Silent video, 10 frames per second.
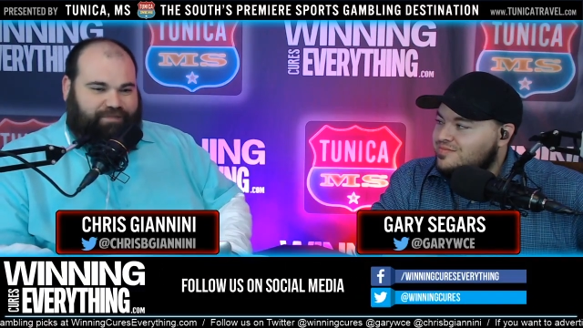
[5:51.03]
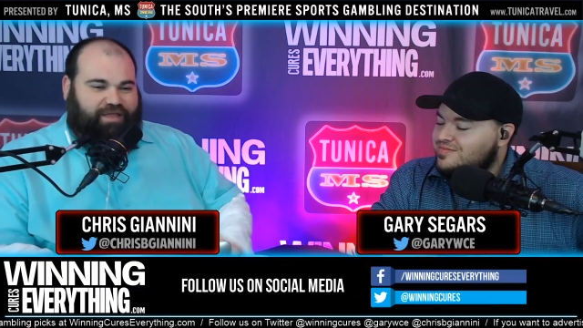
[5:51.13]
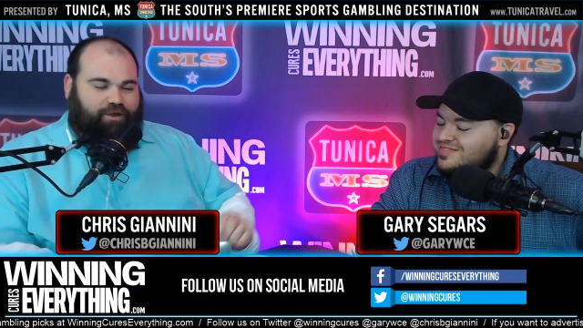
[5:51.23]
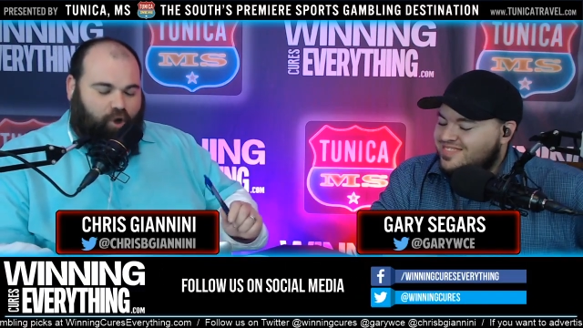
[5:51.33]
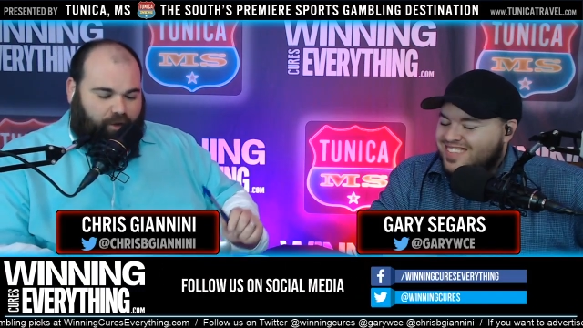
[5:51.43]

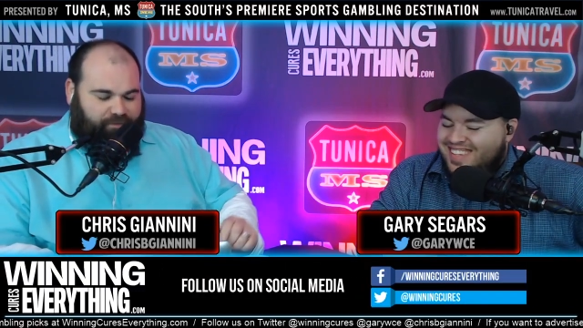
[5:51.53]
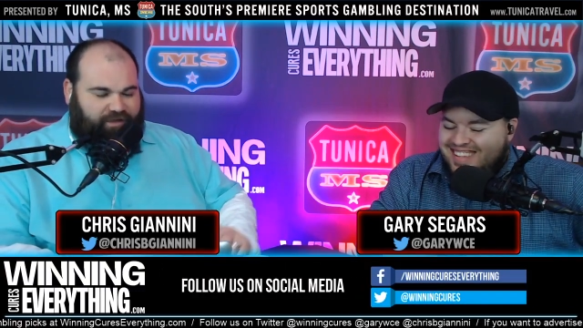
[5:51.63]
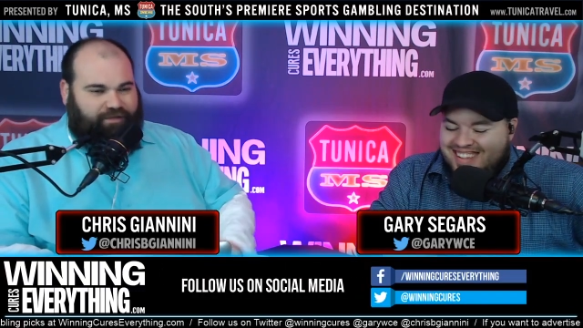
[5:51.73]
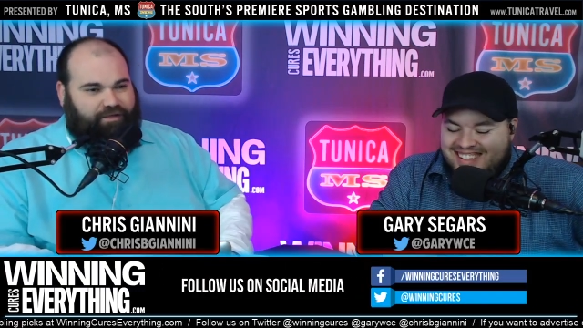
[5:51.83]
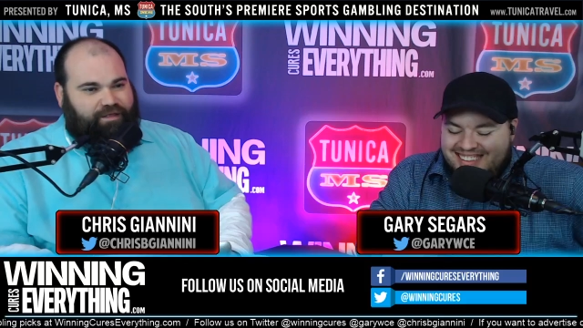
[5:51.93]
Speaker 1: and karma,
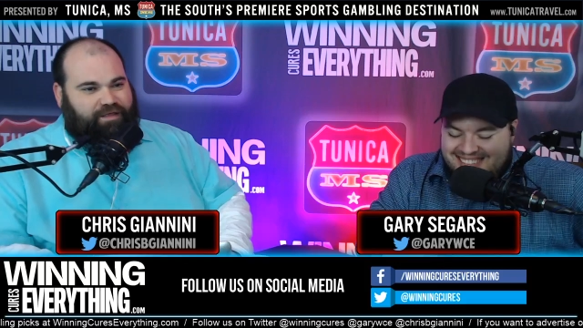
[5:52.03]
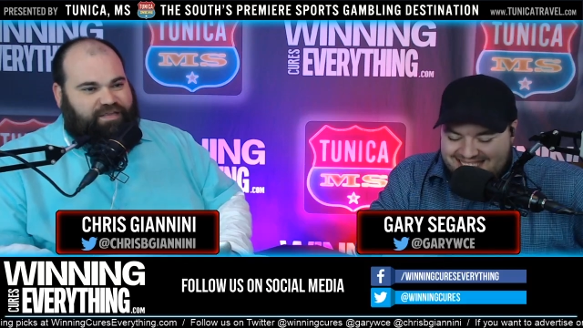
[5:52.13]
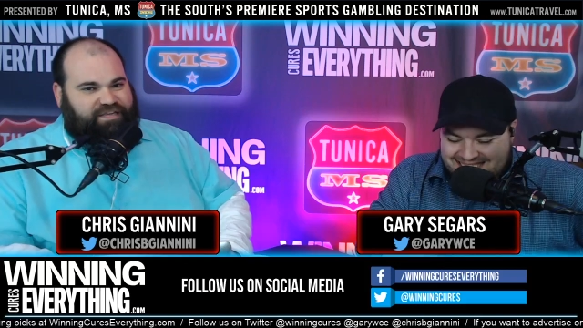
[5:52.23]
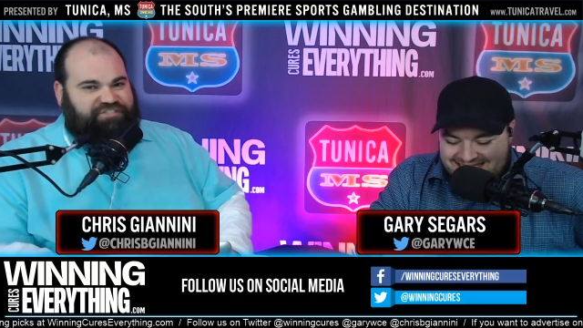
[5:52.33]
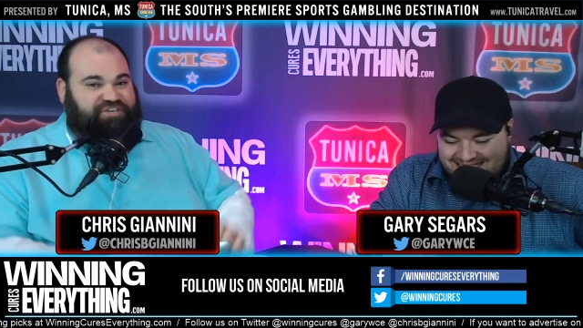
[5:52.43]

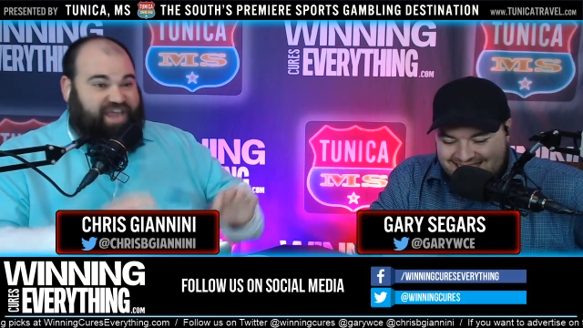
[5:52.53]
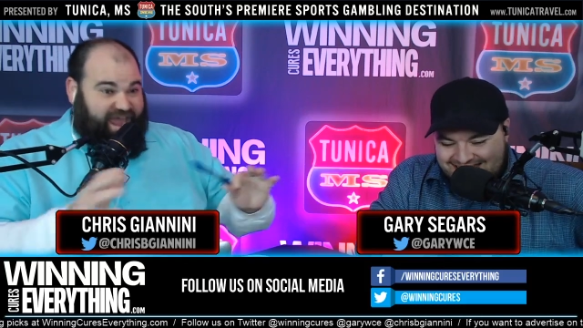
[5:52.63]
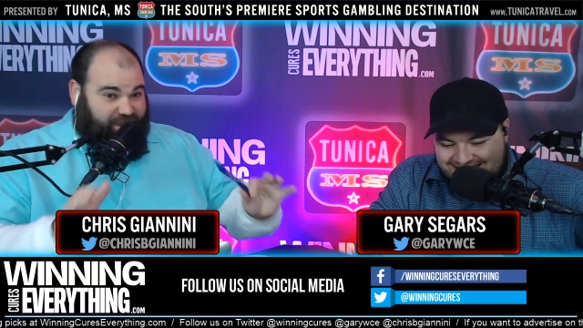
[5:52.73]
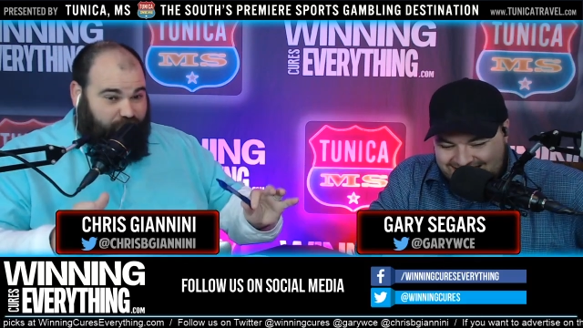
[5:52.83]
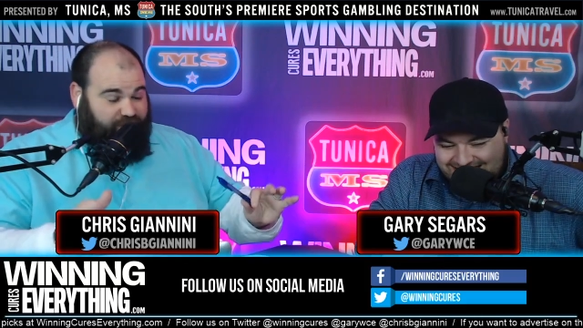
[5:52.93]

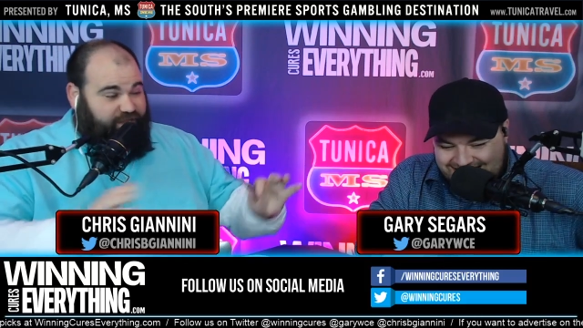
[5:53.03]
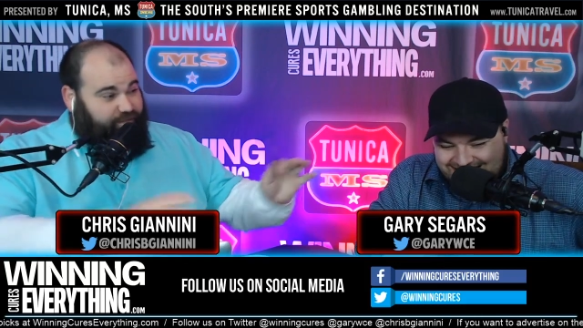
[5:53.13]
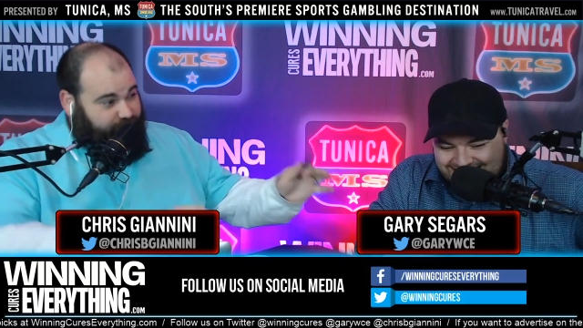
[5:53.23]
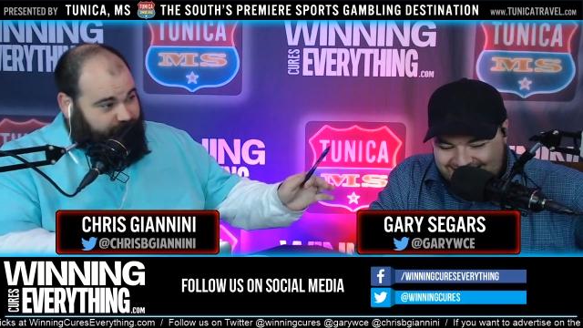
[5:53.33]
chicanery.